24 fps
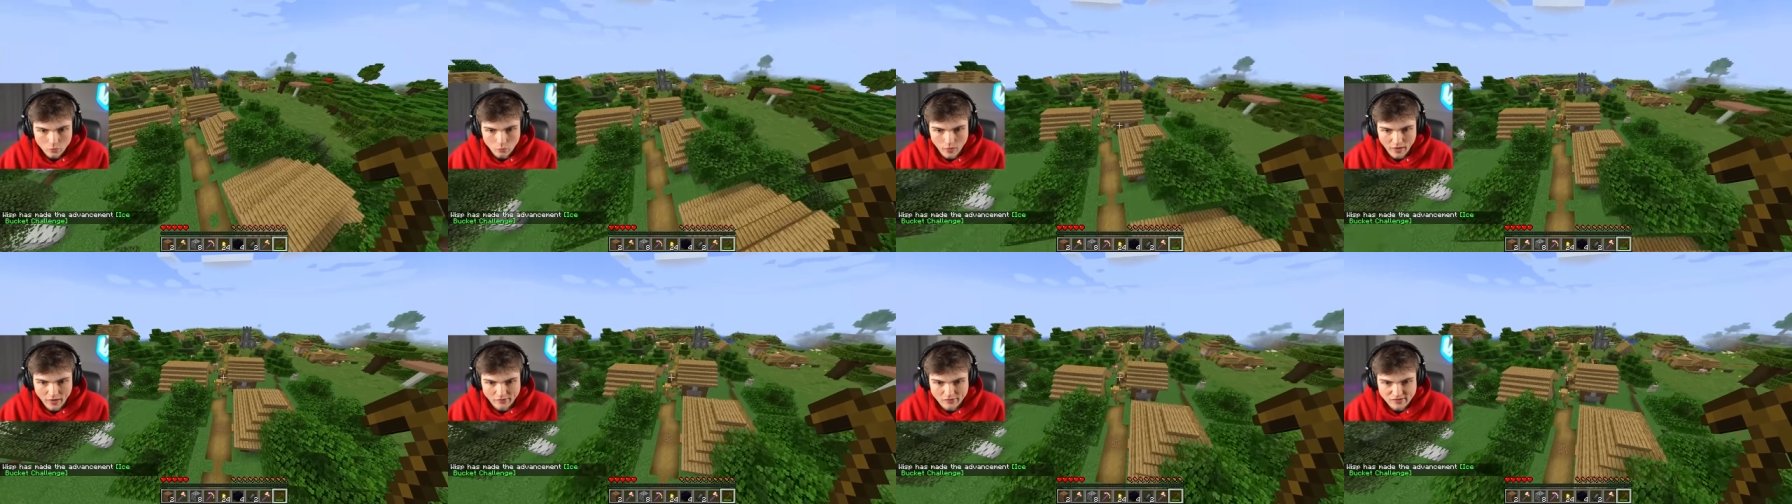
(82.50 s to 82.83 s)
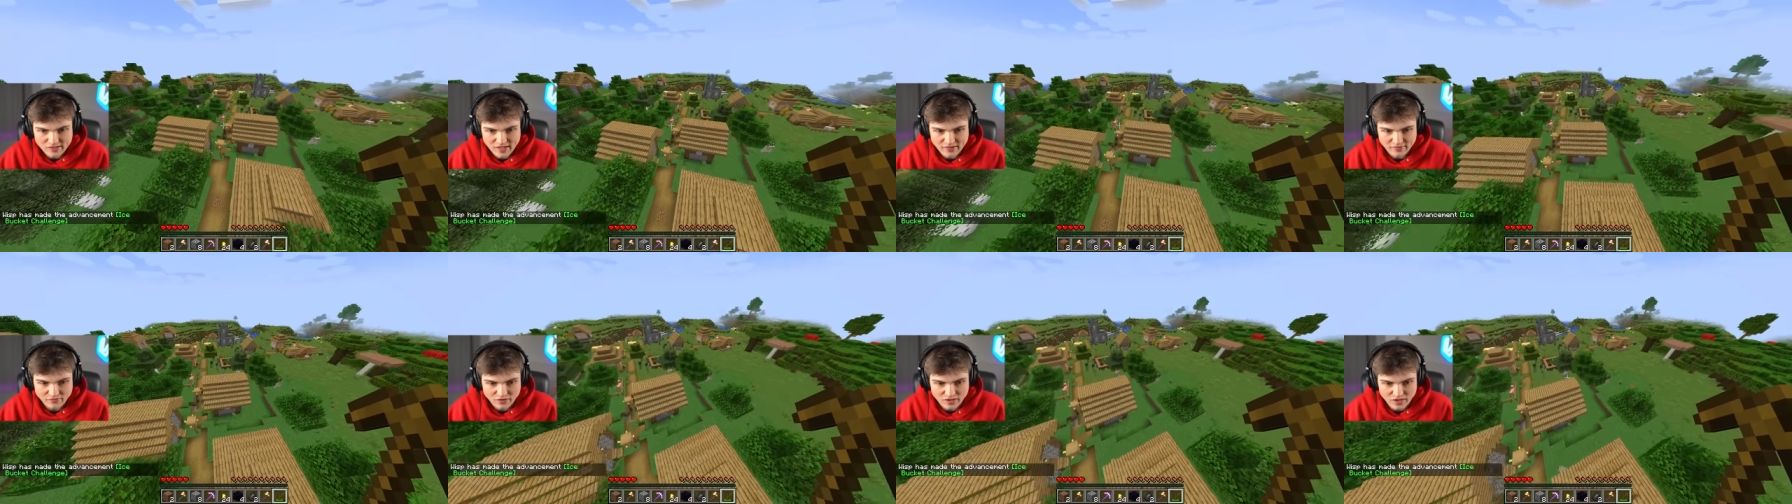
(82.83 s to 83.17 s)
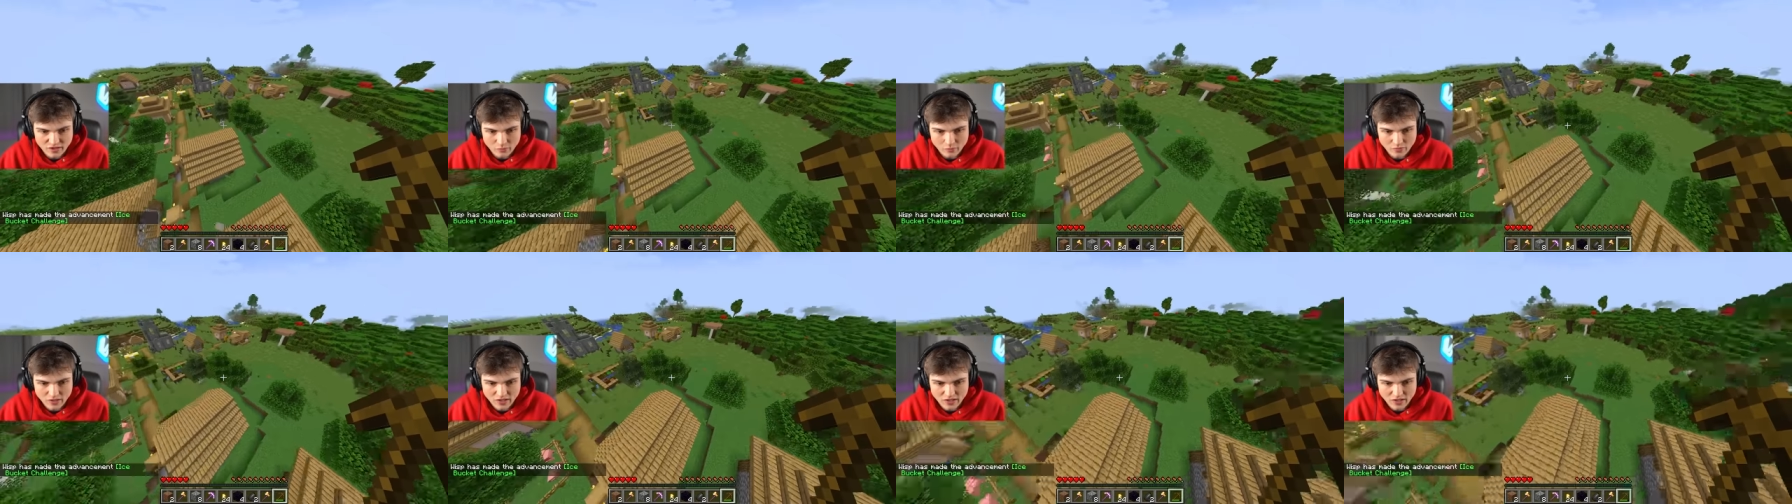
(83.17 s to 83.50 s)
Where is
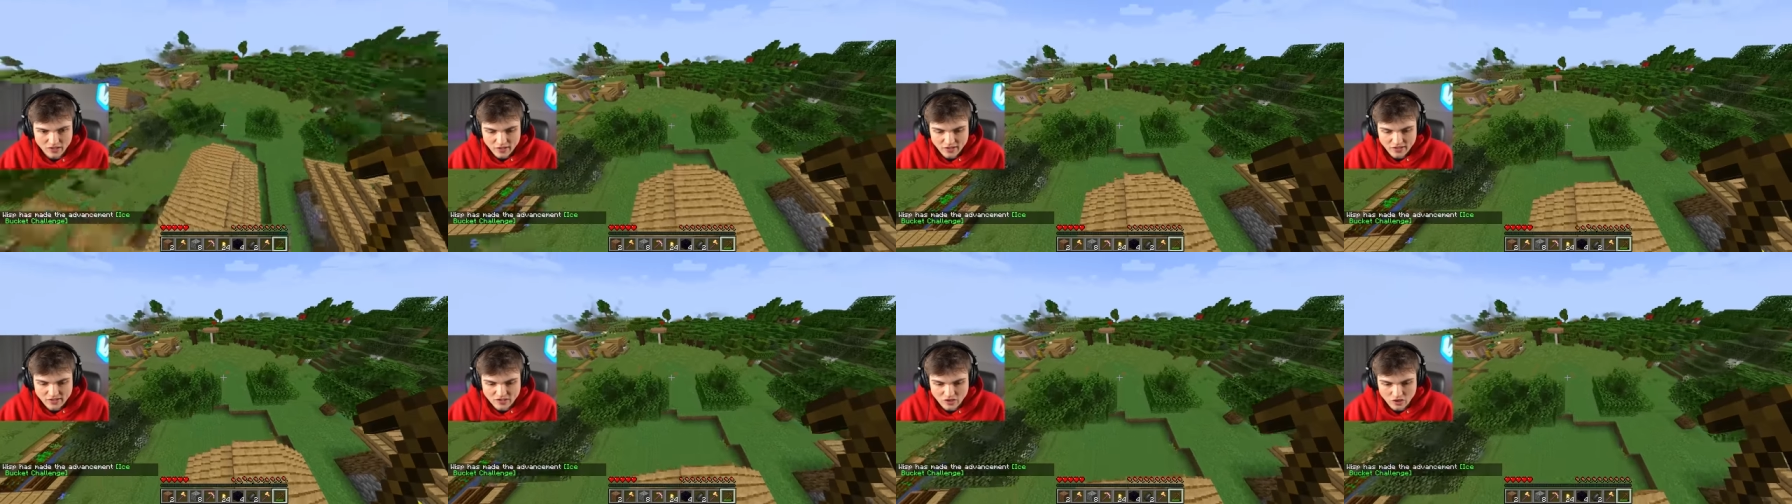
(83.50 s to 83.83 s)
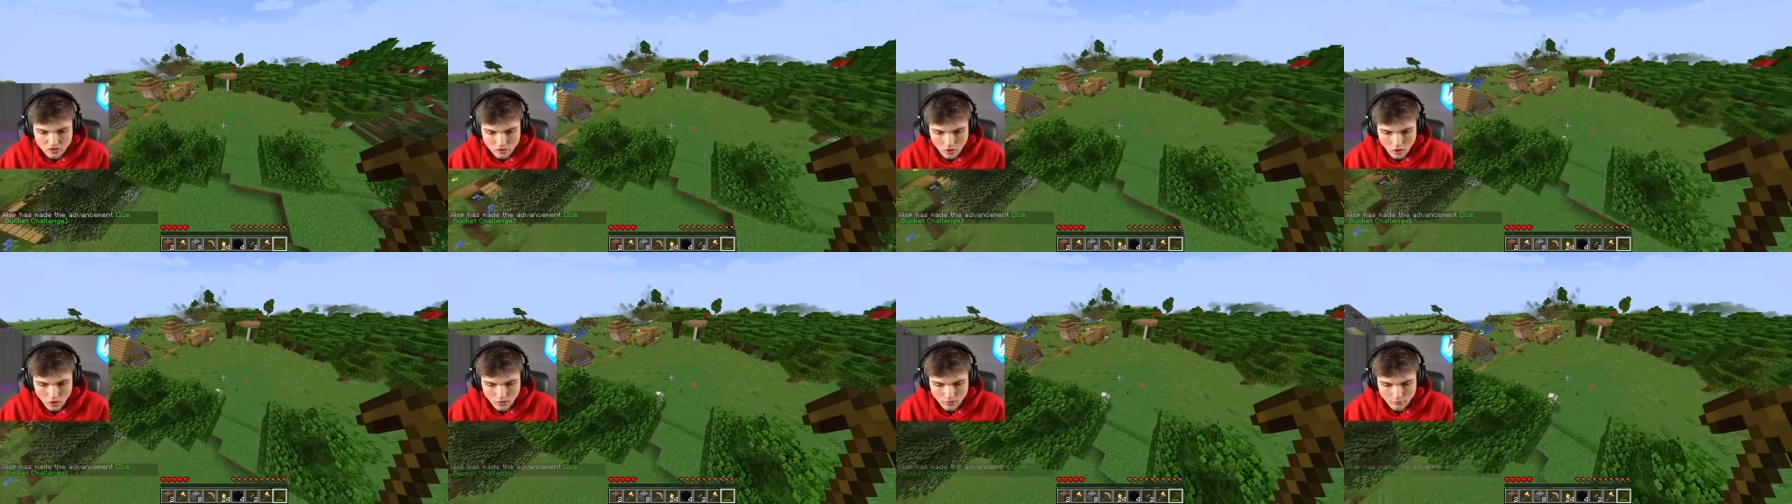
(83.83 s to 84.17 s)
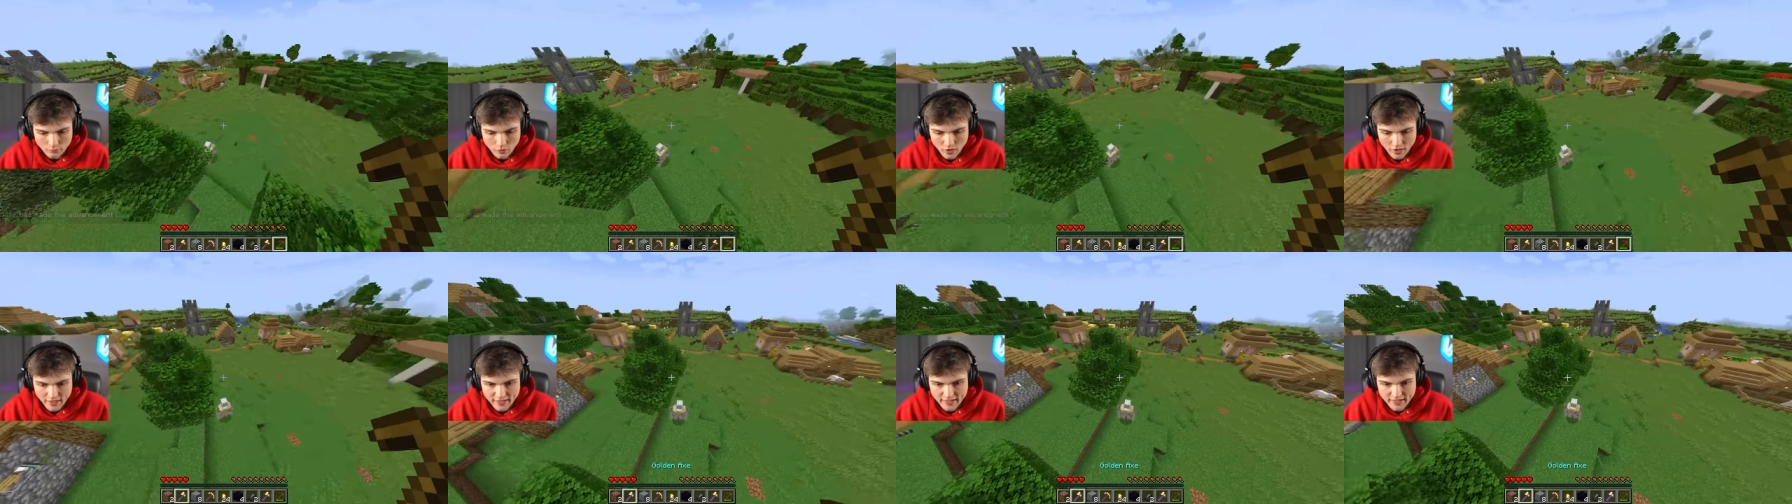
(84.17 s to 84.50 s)
everything we need? There's a
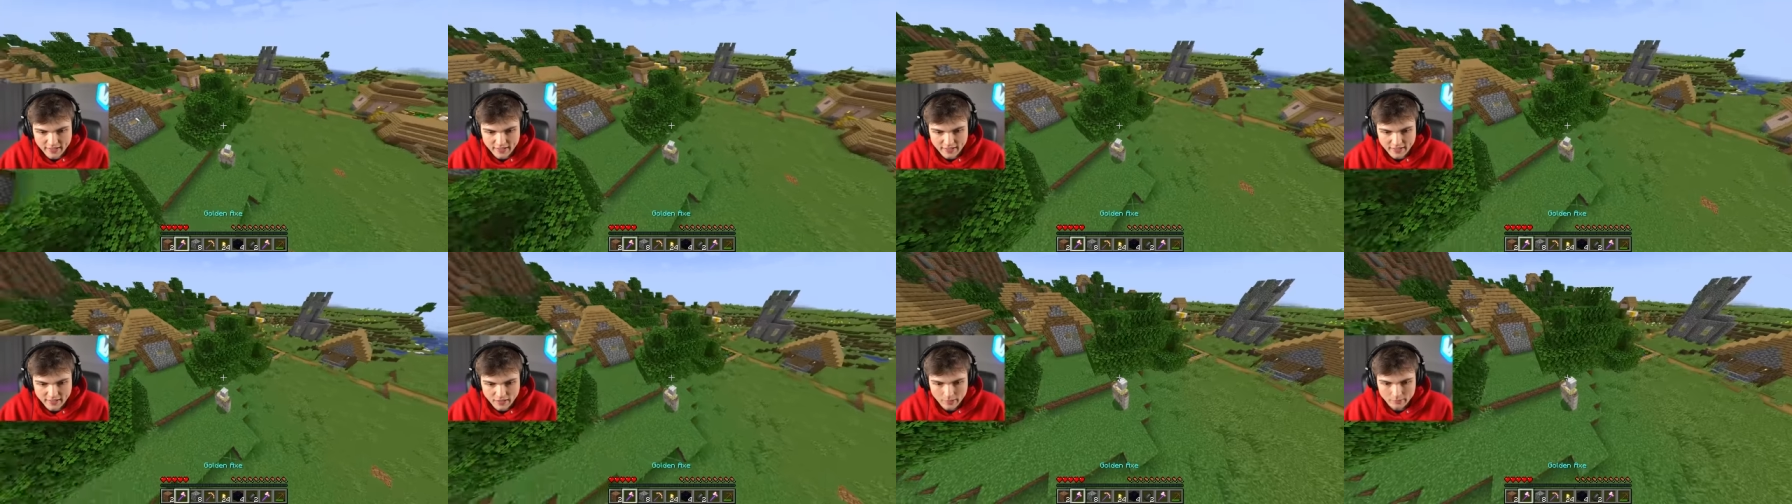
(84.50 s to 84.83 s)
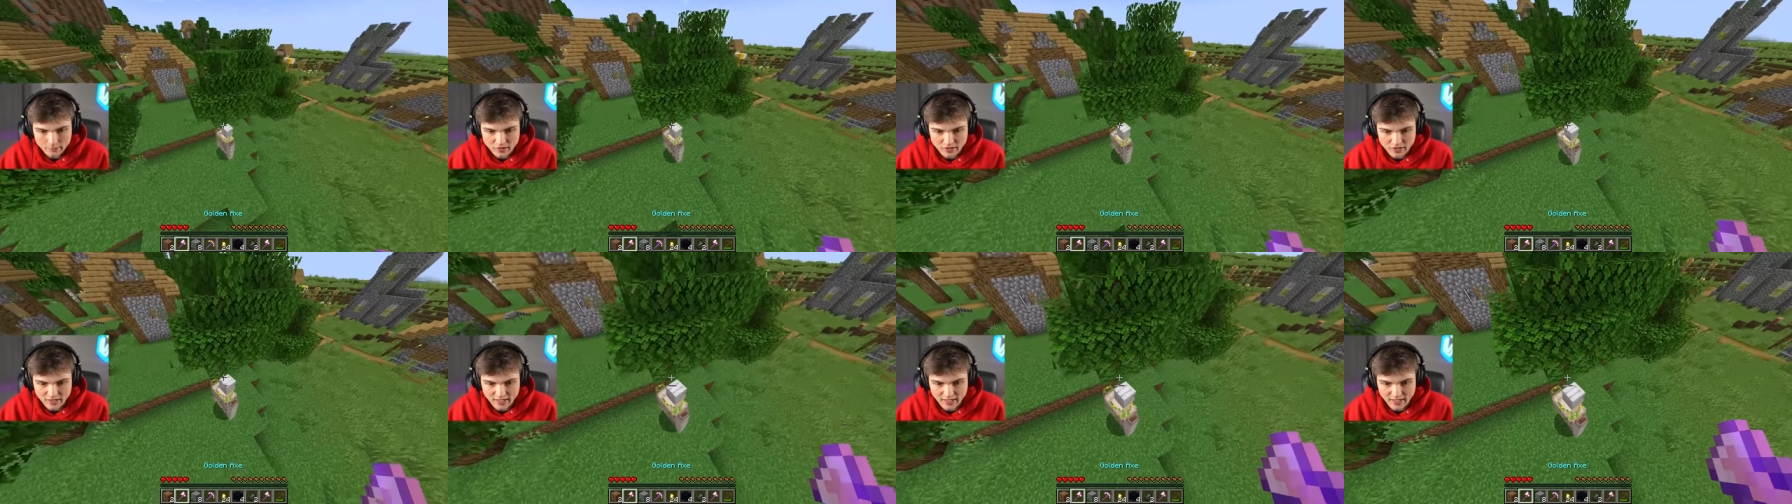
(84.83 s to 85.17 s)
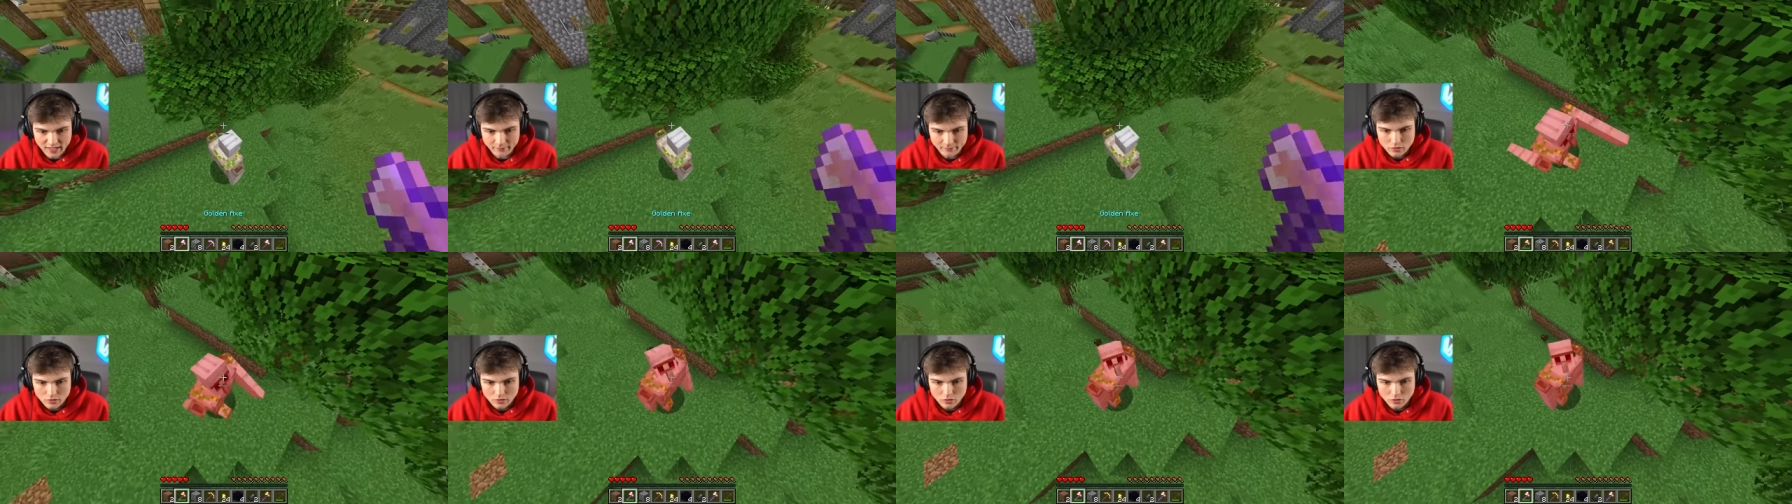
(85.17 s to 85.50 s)
golem right here. I'm going to kill
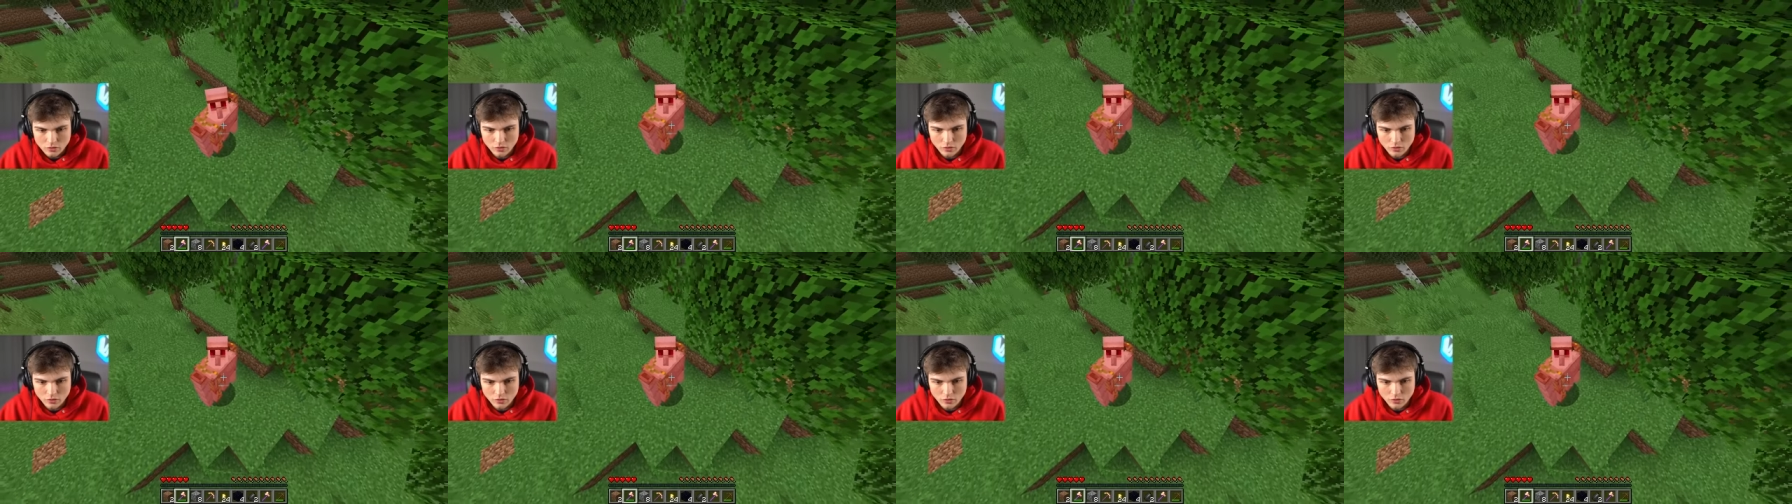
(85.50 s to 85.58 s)
him.